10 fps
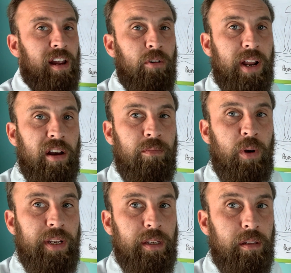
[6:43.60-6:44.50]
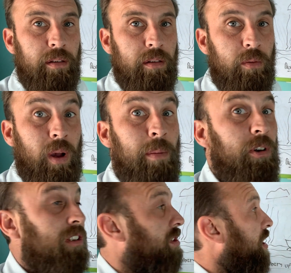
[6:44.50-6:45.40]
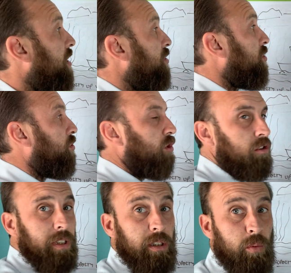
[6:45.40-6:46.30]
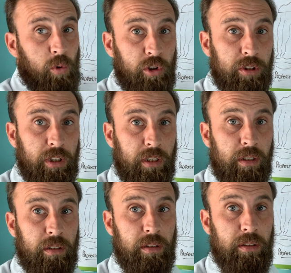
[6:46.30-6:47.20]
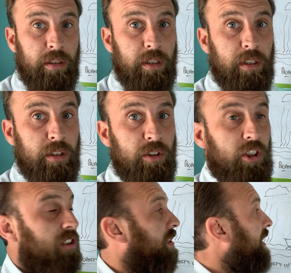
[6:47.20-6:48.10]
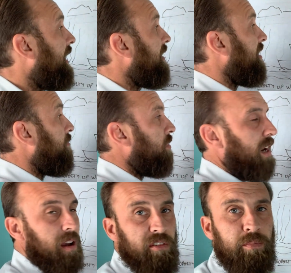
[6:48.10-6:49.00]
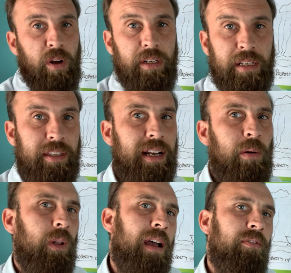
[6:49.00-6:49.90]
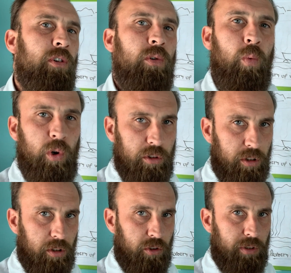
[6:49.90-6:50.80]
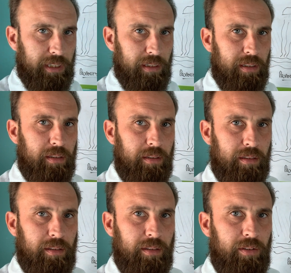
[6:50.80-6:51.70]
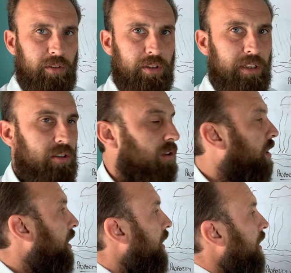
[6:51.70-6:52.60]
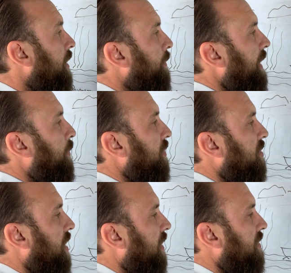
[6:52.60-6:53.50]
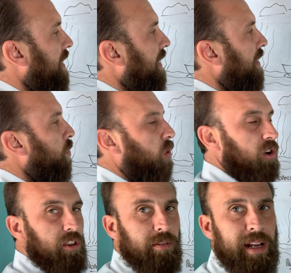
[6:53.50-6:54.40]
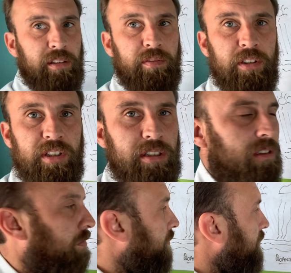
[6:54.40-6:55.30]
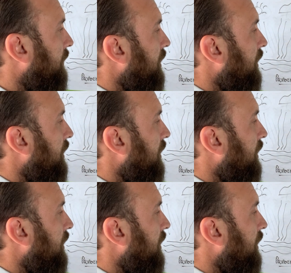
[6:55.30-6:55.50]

I run out of money? Well, I'm going to start storing the water just in case I run out of money. Then I will have no water to drink. You see, so people start taking water out of the system.